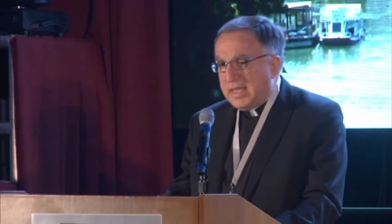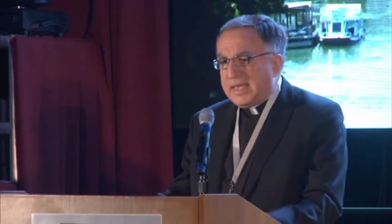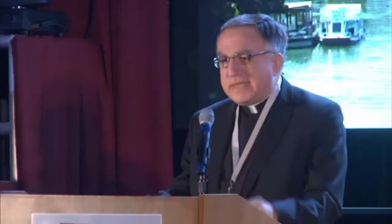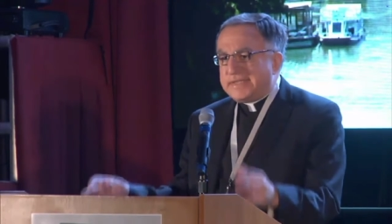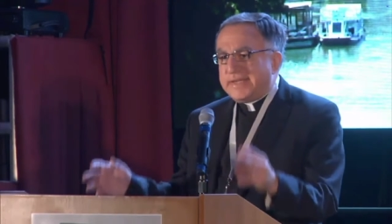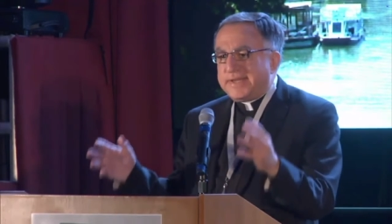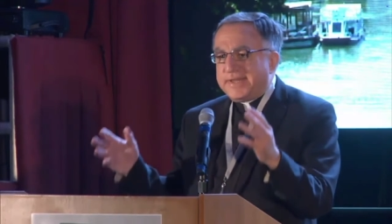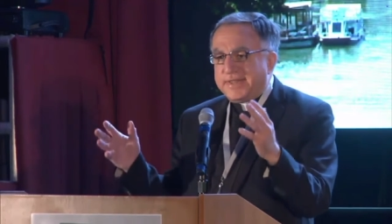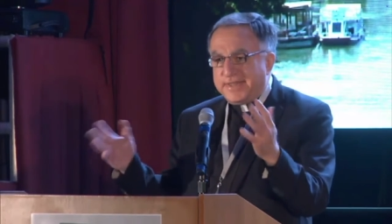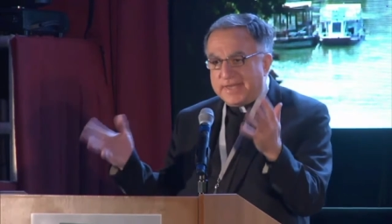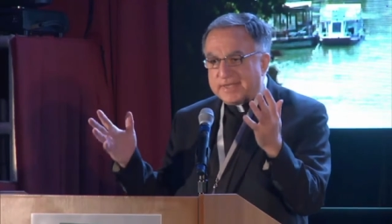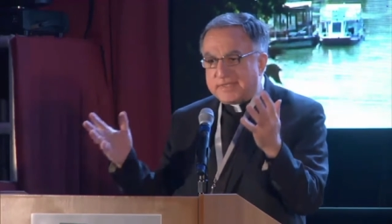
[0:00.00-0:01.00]
Isn't
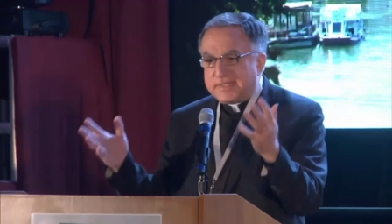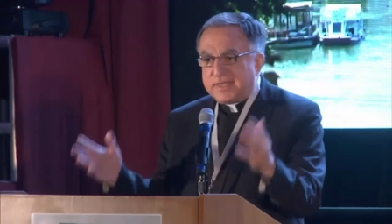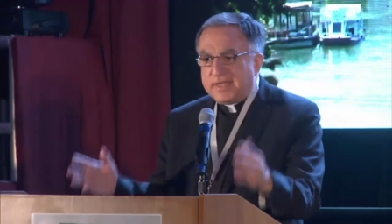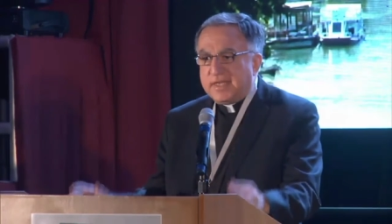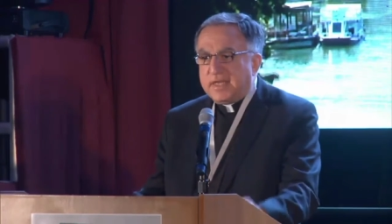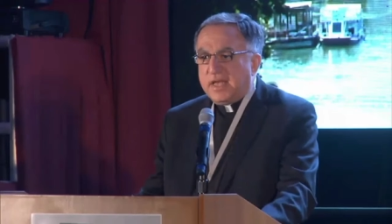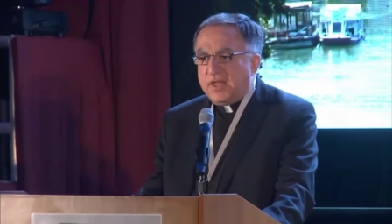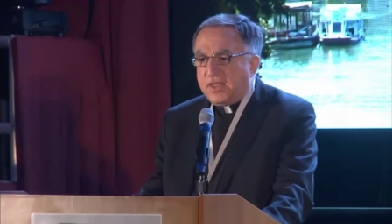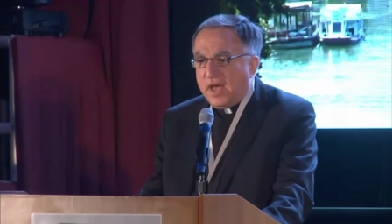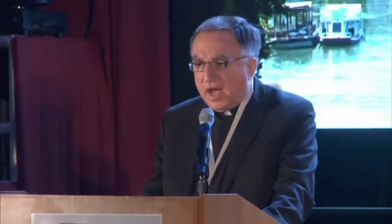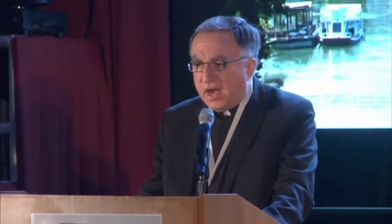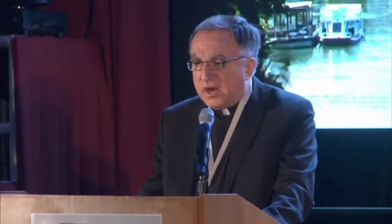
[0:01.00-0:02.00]
this
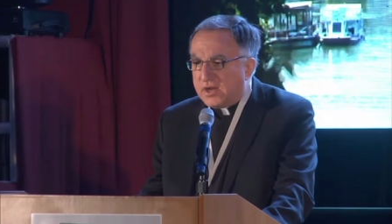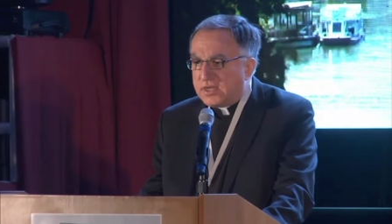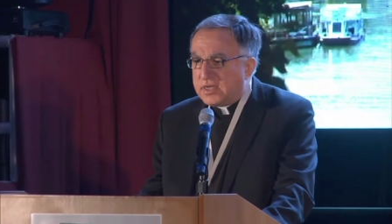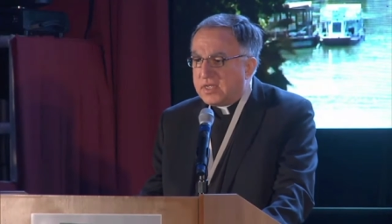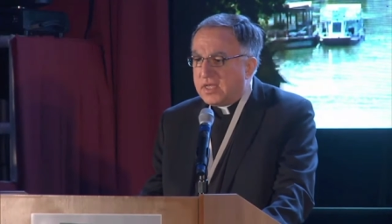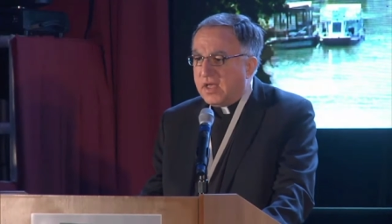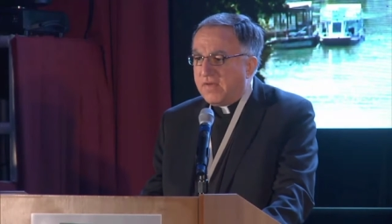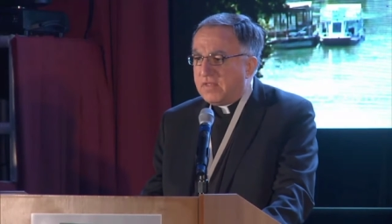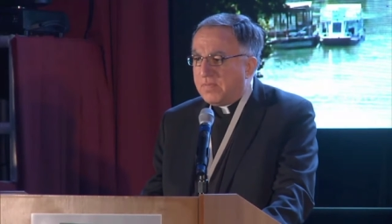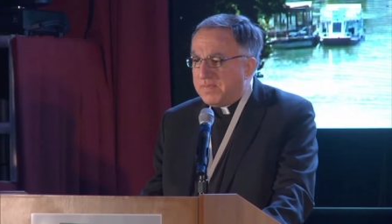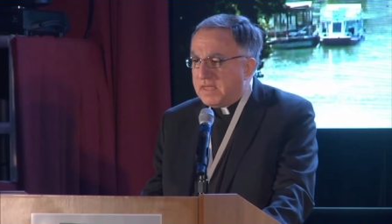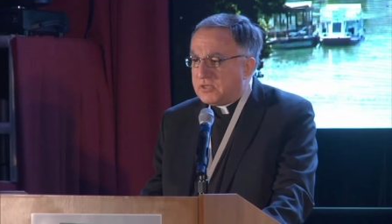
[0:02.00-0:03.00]
the heart of
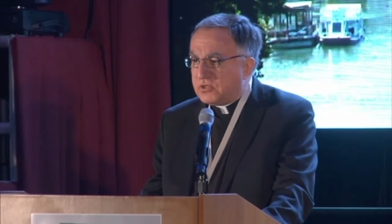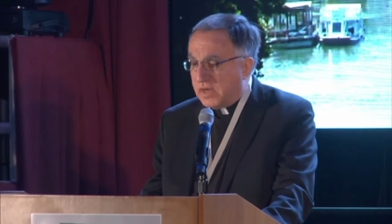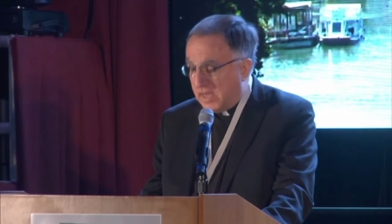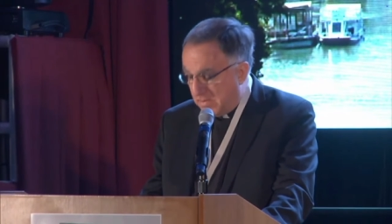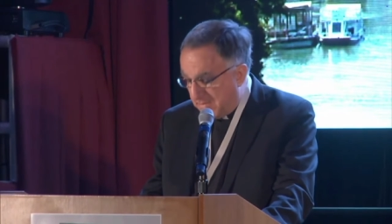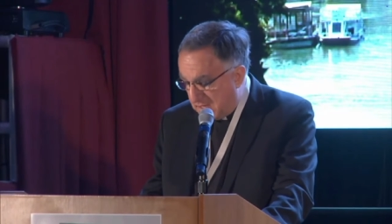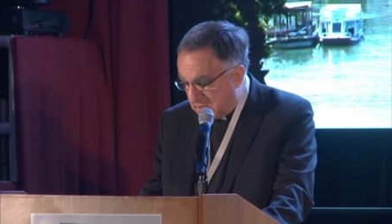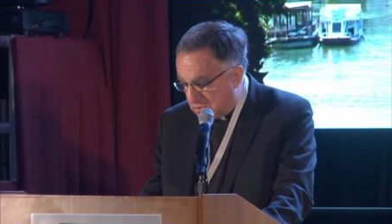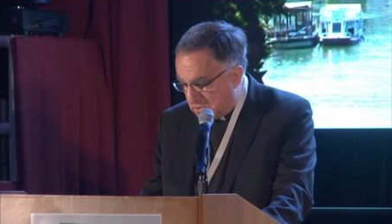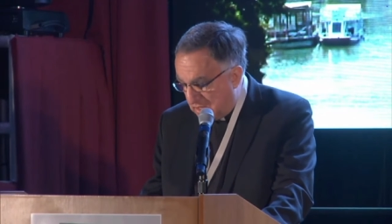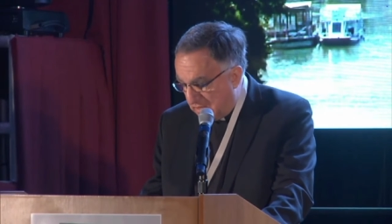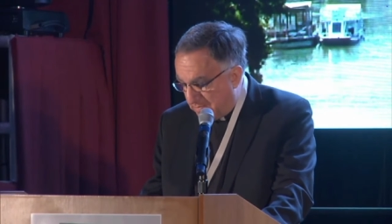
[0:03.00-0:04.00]
the Petrine
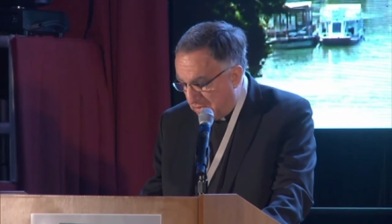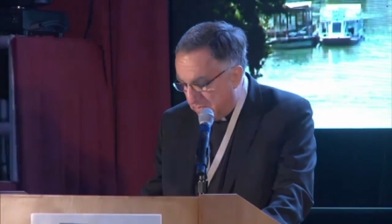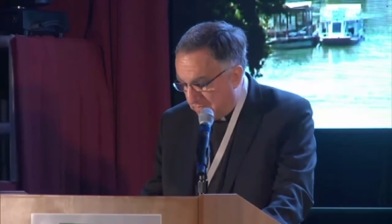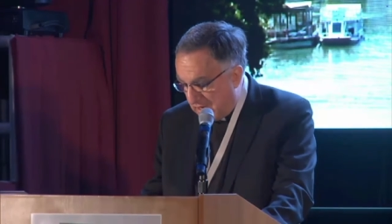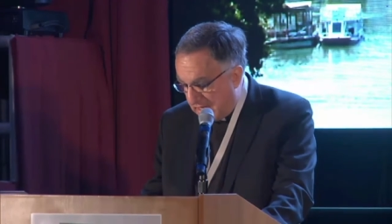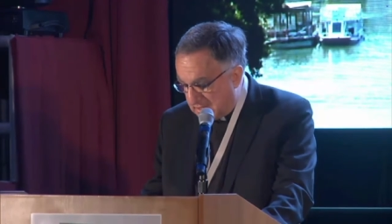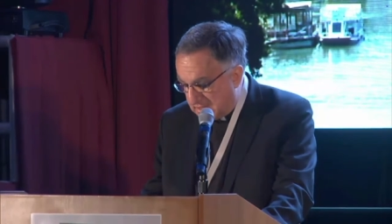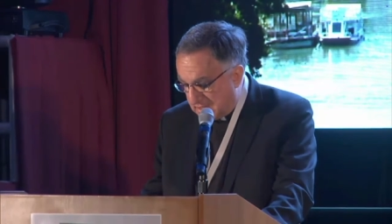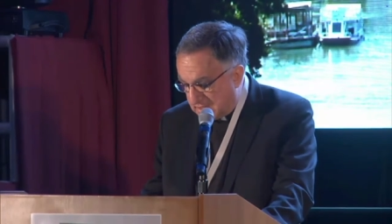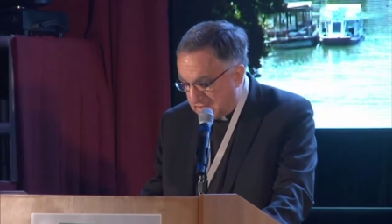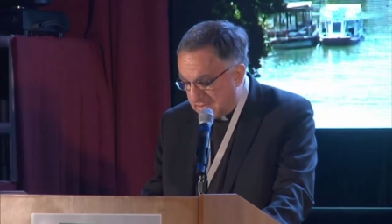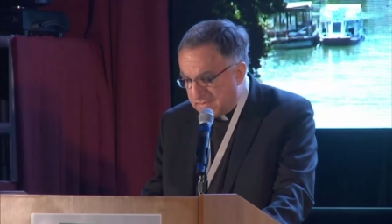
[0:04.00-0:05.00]
ministry of Pope
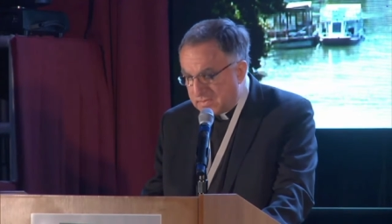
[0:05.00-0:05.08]
Francis?